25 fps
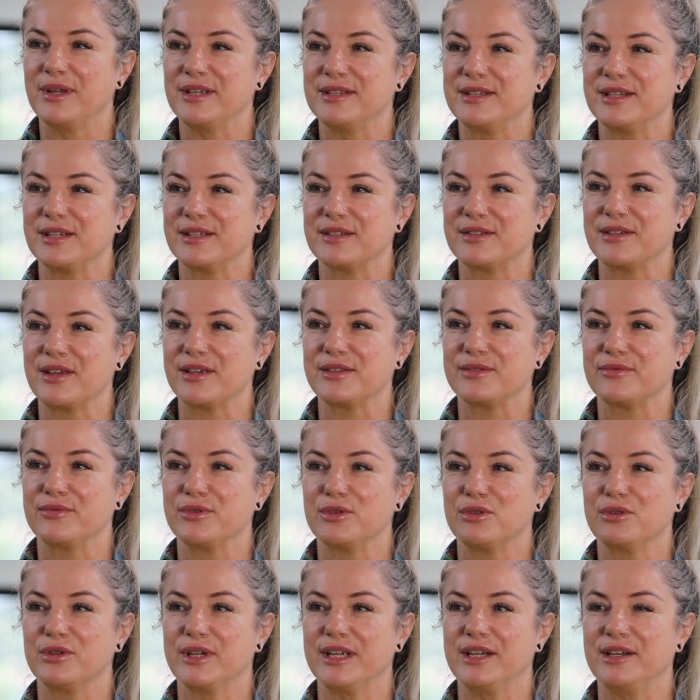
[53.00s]
be
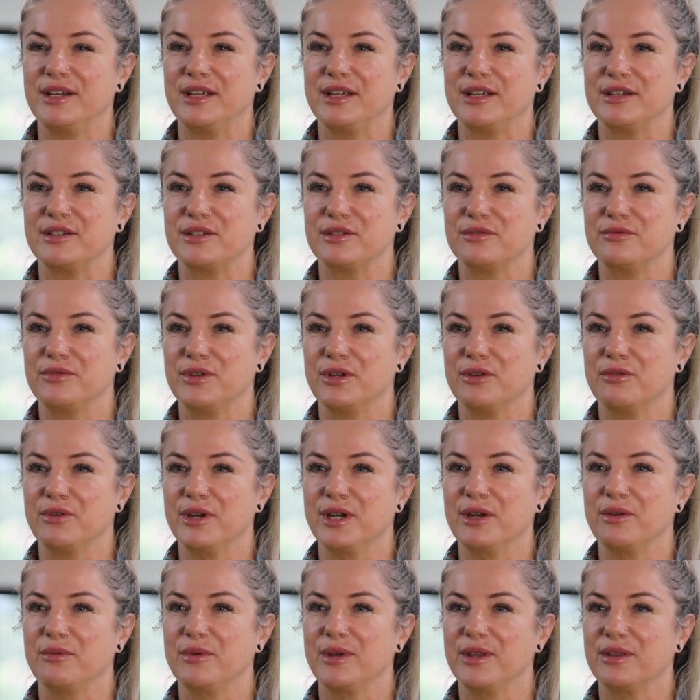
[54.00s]
successful in
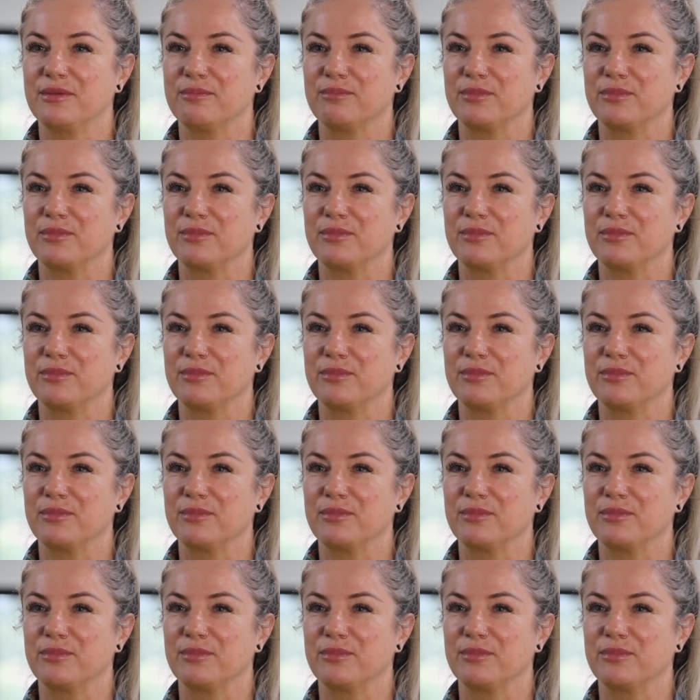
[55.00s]
interviewing with